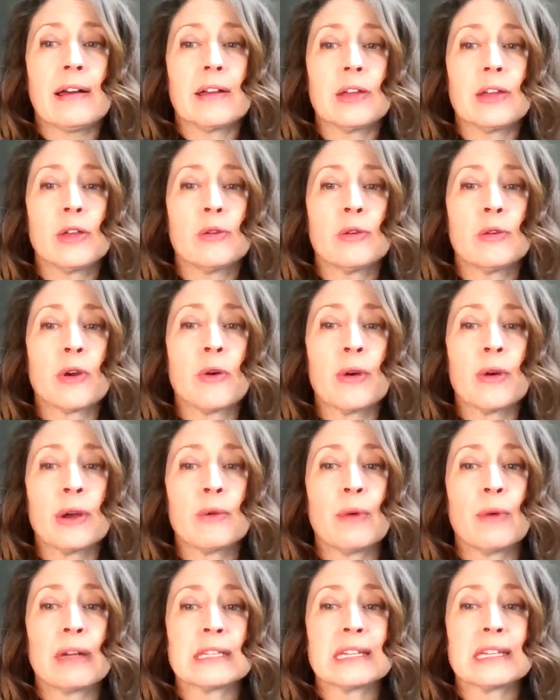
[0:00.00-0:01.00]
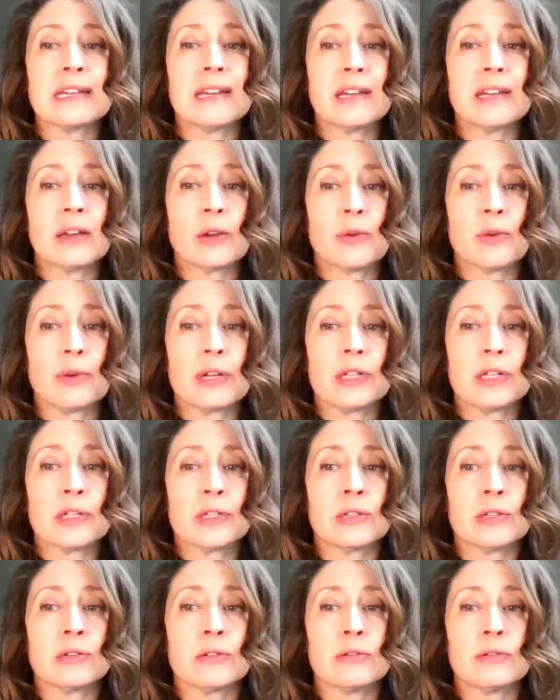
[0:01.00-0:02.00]
you're going to want to increase
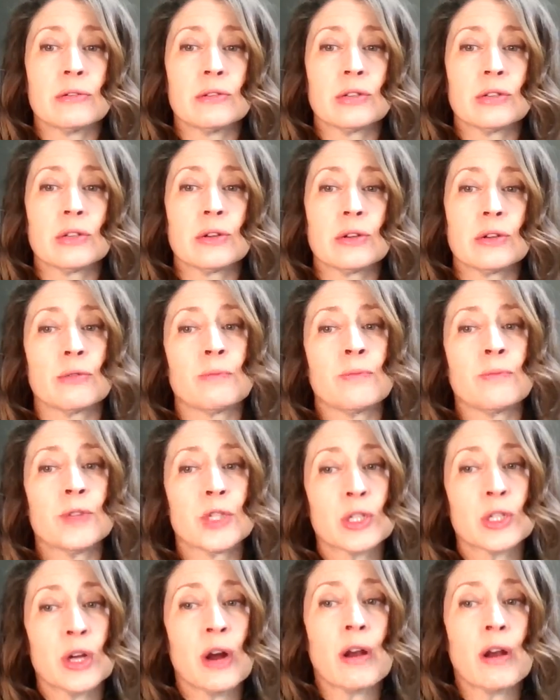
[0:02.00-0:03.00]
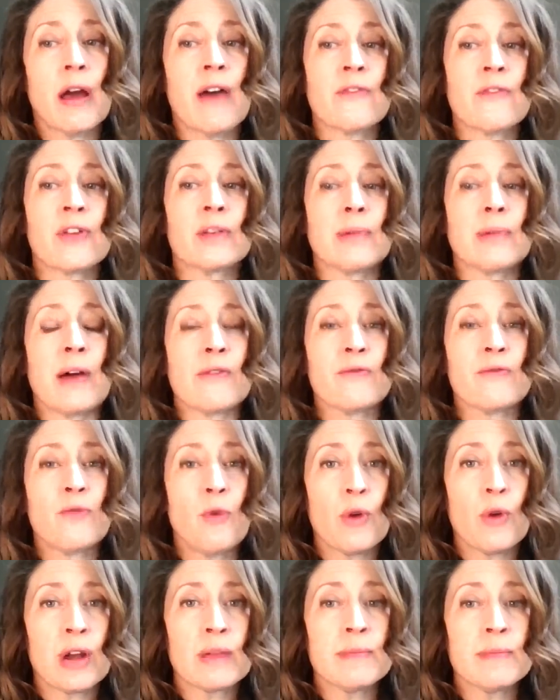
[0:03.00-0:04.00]
to or start off at about
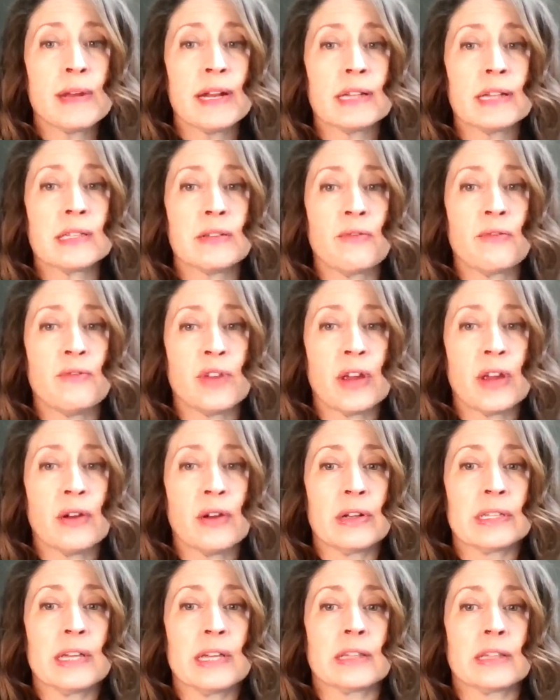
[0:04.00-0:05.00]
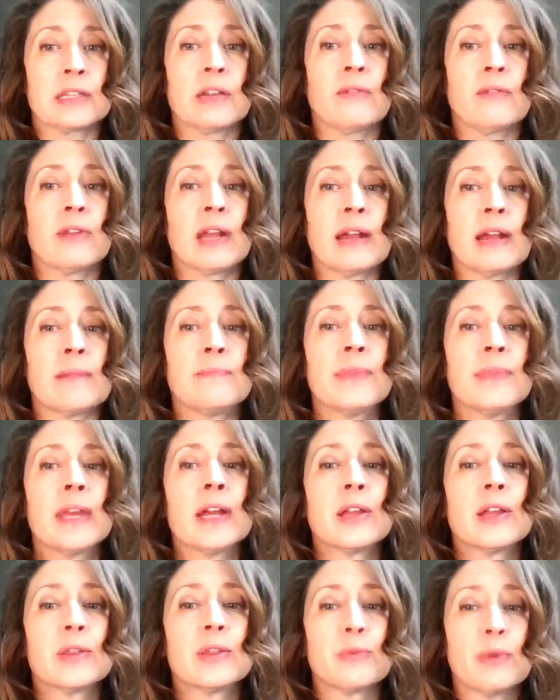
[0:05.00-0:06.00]
40 minutes of vigorous activity
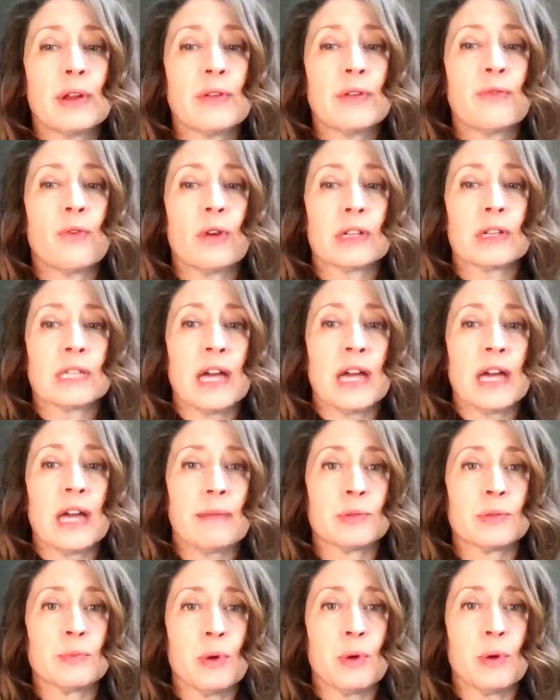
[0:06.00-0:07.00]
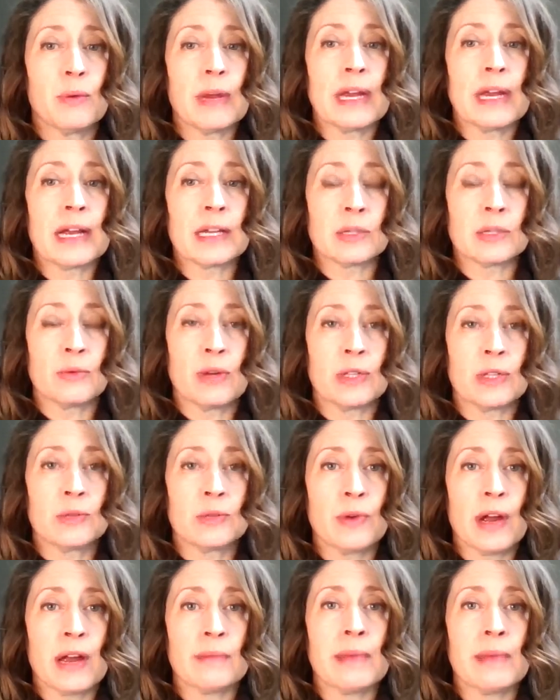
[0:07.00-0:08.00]
3 to 4 times per week is what's
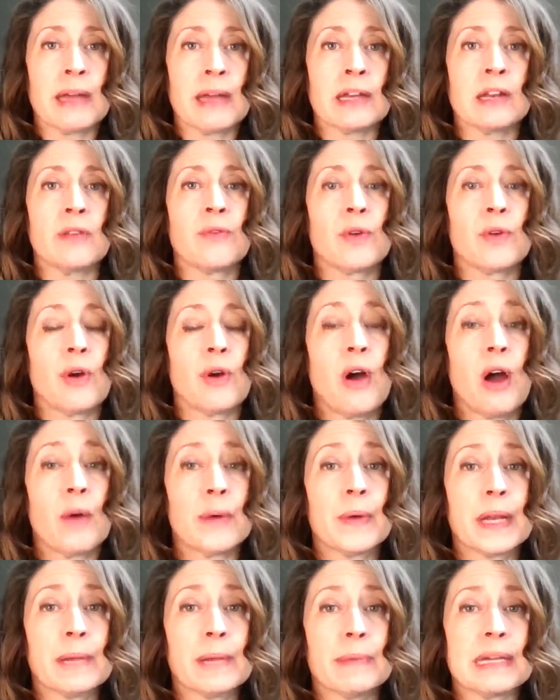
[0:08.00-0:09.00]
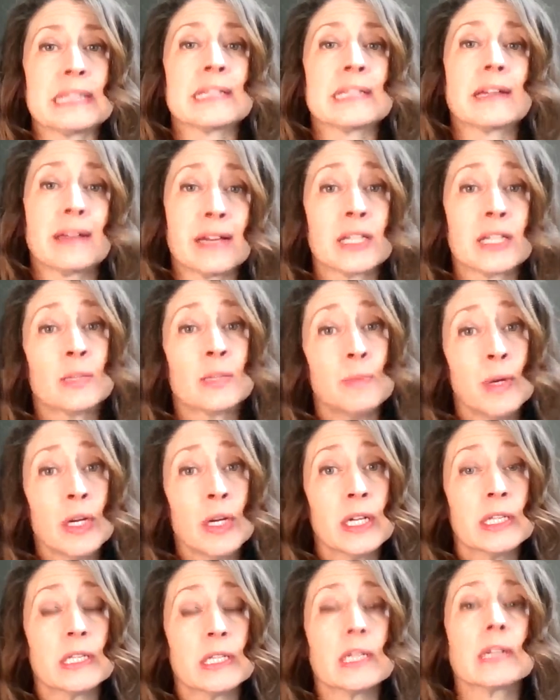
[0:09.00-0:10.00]
recommended if you're already basically
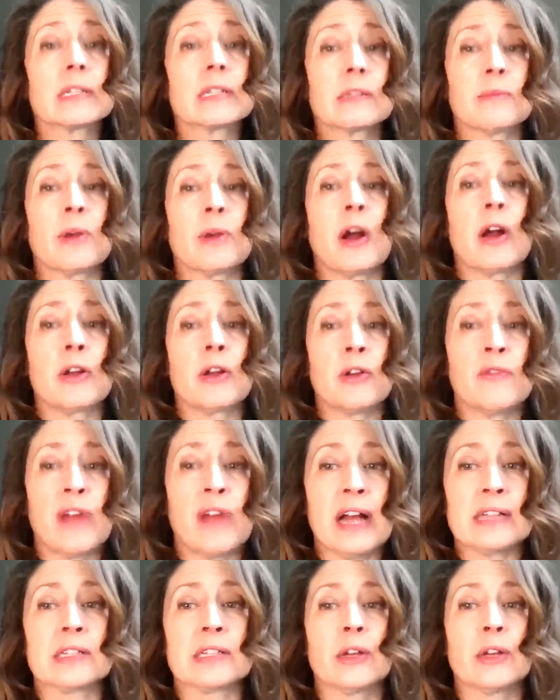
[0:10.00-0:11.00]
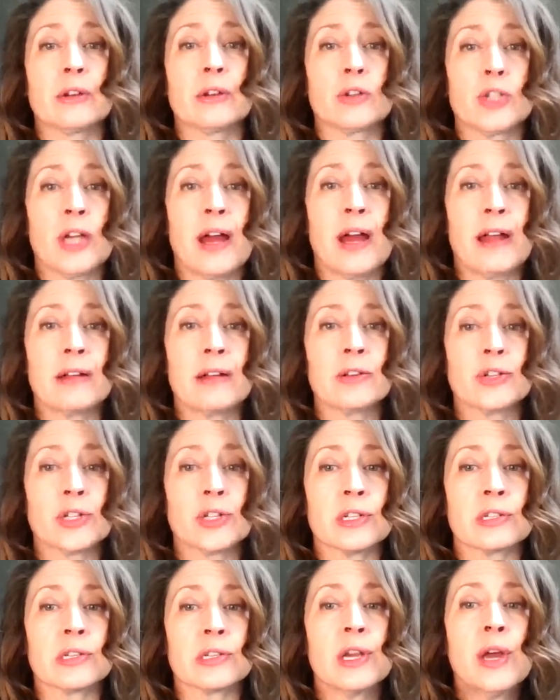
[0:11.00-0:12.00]
experiencing some cardiovascular
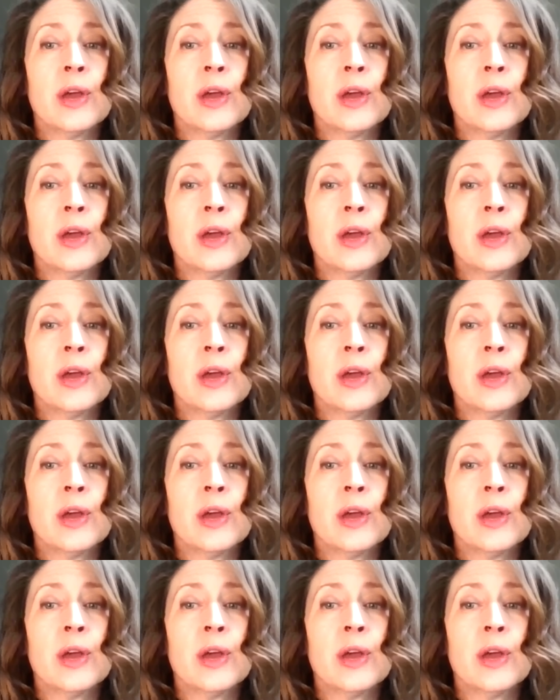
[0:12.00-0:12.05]
challenges